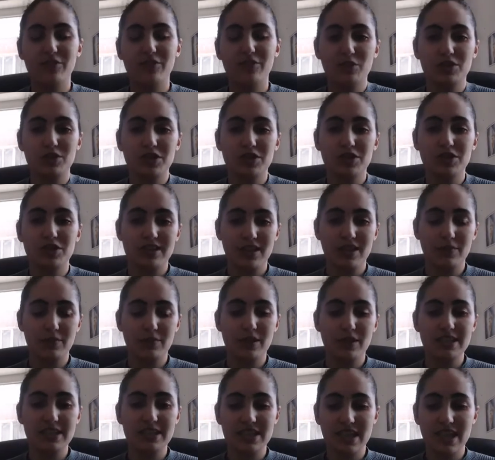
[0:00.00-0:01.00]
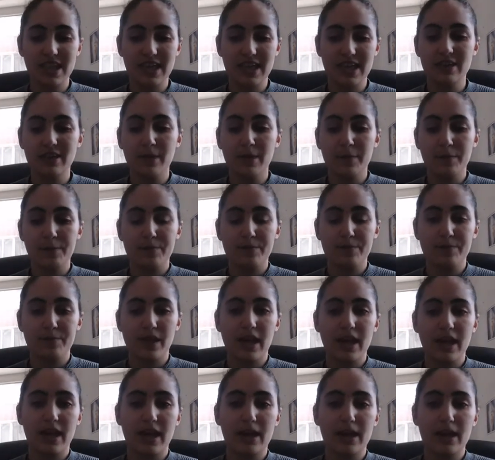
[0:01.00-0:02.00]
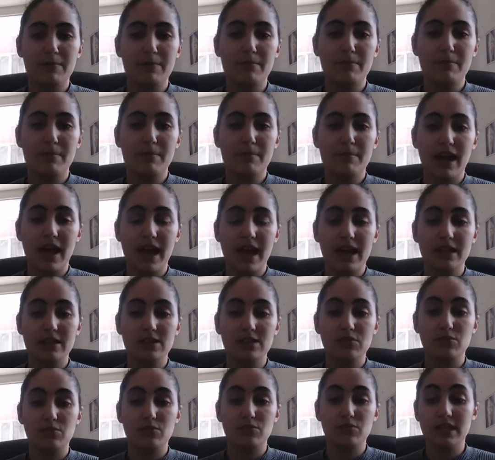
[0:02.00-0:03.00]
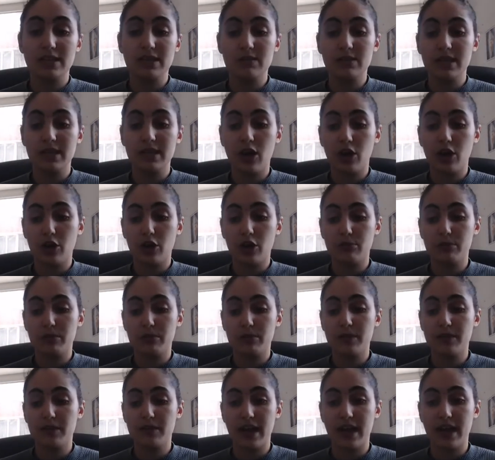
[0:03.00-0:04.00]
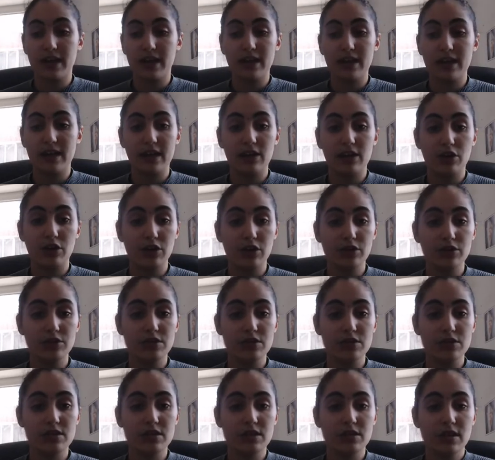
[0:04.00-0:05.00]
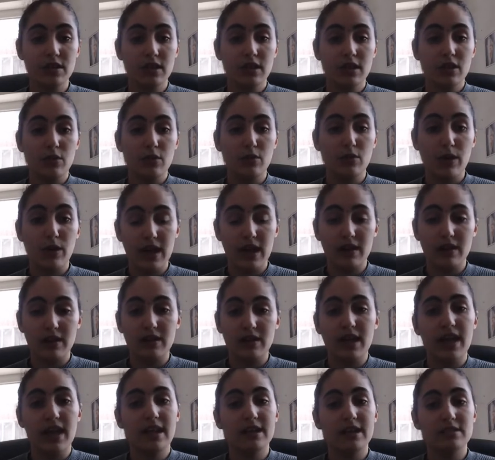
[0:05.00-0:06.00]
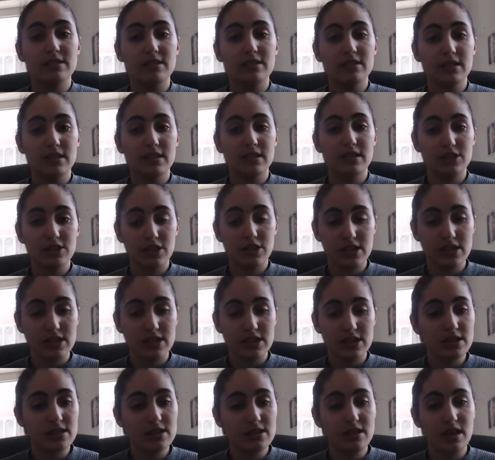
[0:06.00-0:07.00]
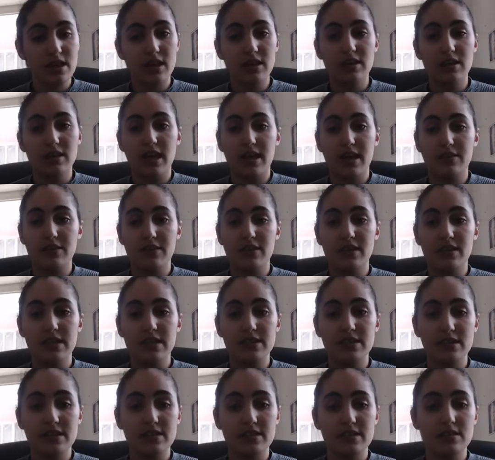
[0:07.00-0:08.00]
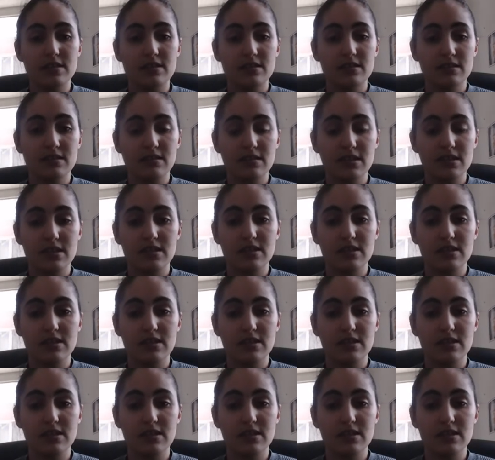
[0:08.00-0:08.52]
for Tuesday and Wednesday, and really, really hope that it goes well and that justice is done and that this is